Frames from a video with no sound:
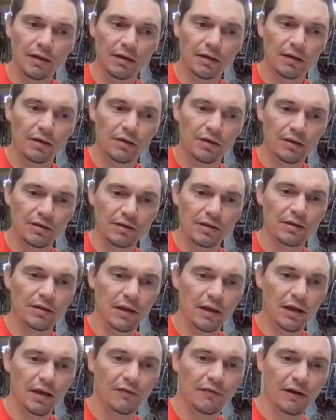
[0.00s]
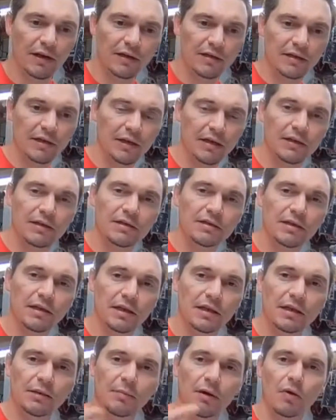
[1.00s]
you know, because if I get to the end of the
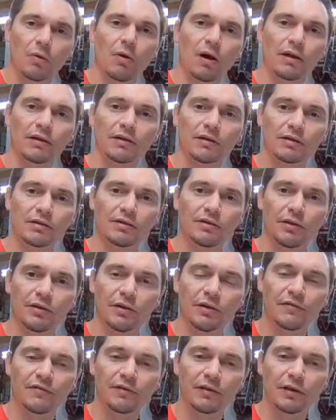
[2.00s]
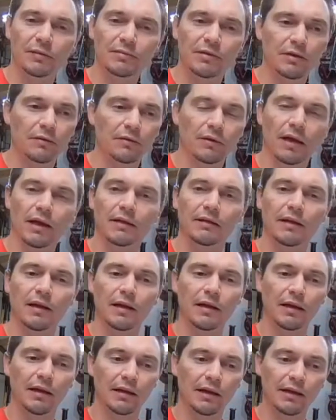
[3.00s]
stick and then my quad does 30 flips, I don't like
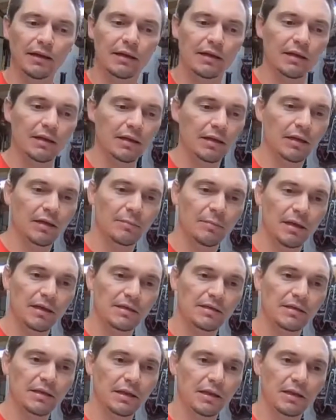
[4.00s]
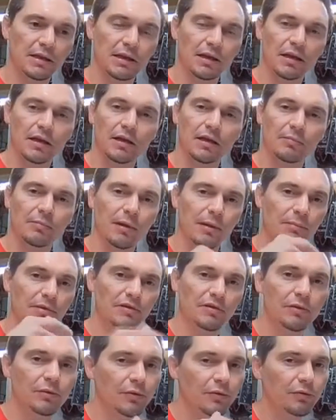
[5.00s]
that. I like to get to the end of my stick and it cut maybe
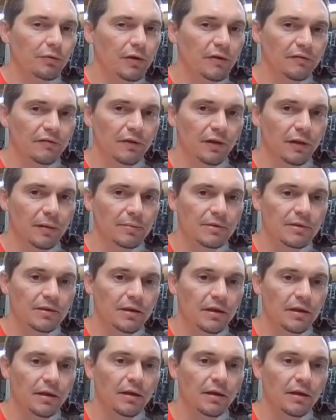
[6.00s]
2 or 3 flips.